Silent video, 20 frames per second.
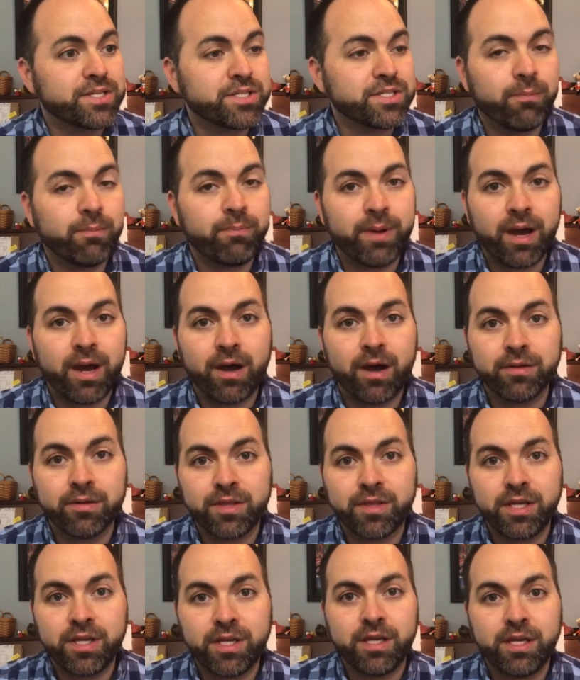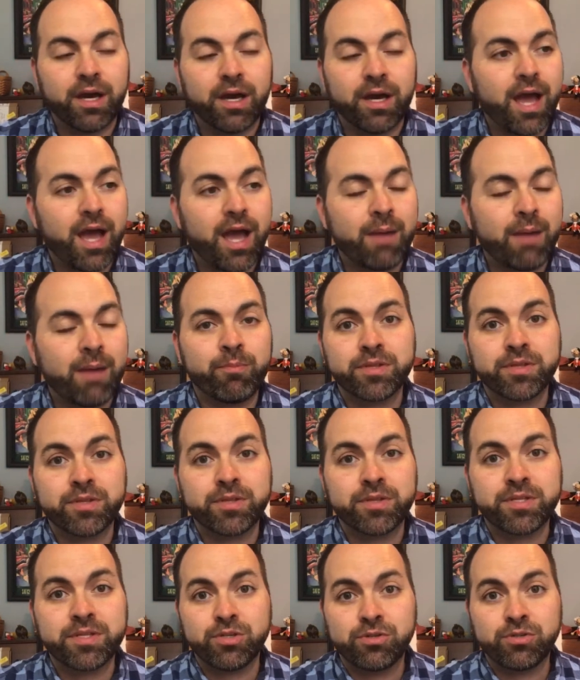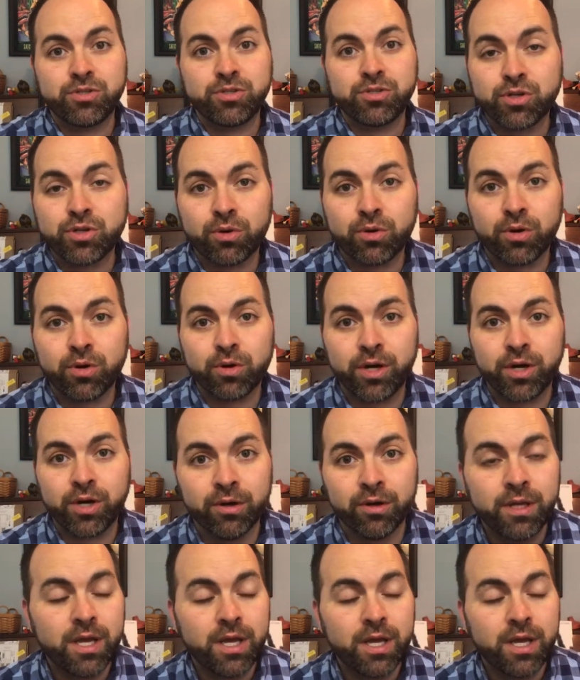about the happy birthday tutorial.